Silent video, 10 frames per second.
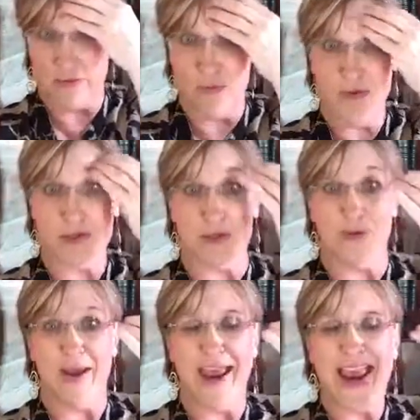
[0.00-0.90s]
forward
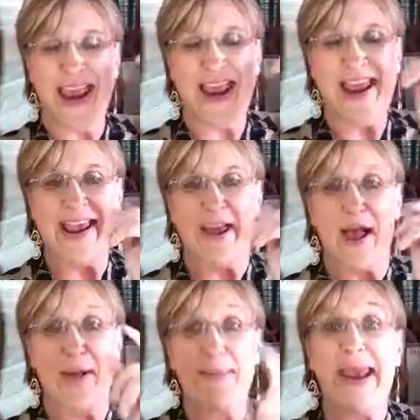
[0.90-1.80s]
to. Hey,
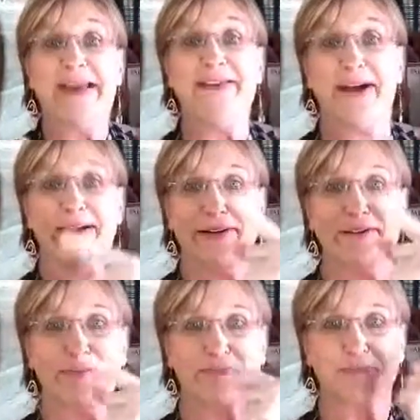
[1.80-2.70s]
Amanda.
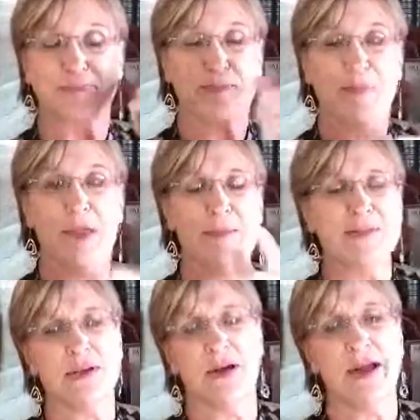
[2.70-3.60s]
I'm
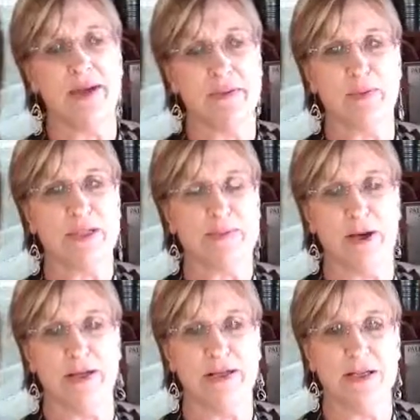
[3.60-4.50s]
sorry I haven't
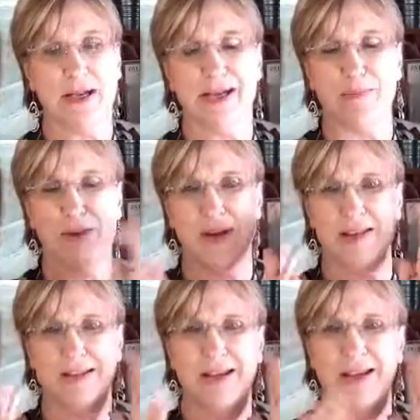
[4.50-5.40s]
responded yet. I went
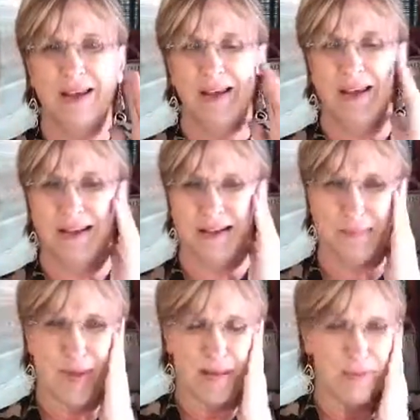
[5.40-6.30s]
to
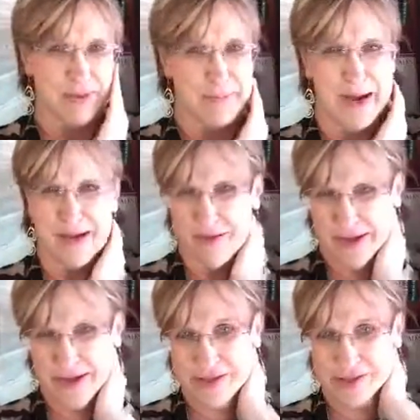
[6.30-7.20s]
bed with a
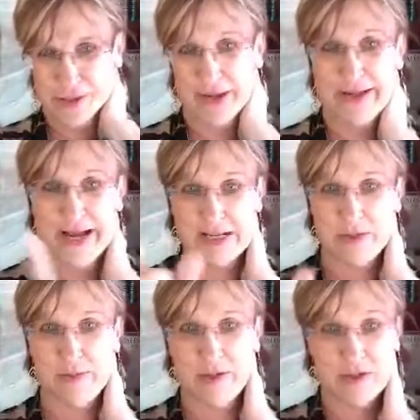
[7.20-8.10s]
migraine yesterday, and
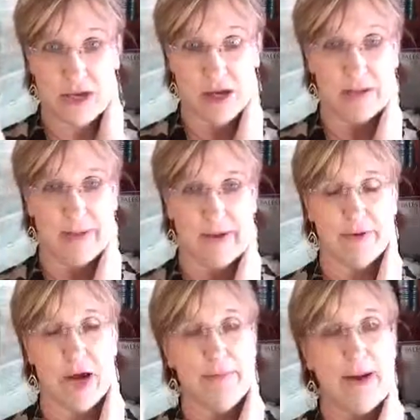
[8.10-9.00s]
that's what I'm going to talk about.
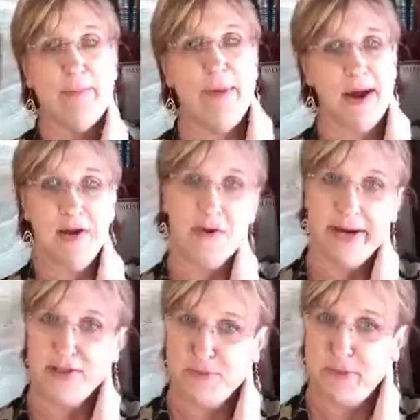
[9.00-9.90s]
Not about
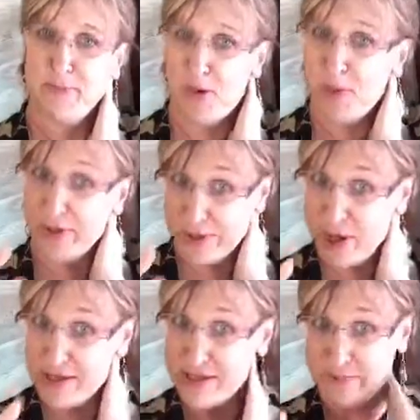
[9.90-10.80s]
migraines, but about what
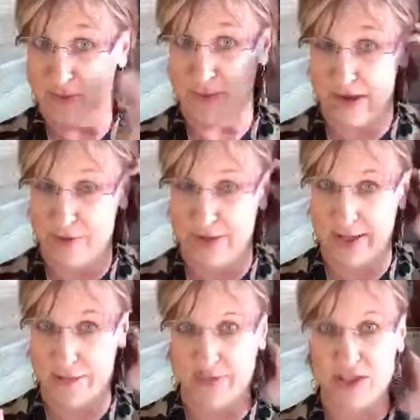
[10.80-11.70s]
causes me
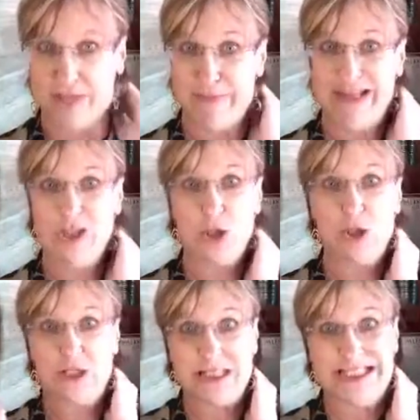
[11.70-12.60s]
migraines, which is mental
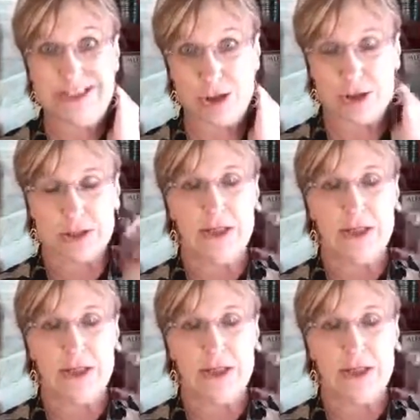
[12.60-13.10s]
clutter.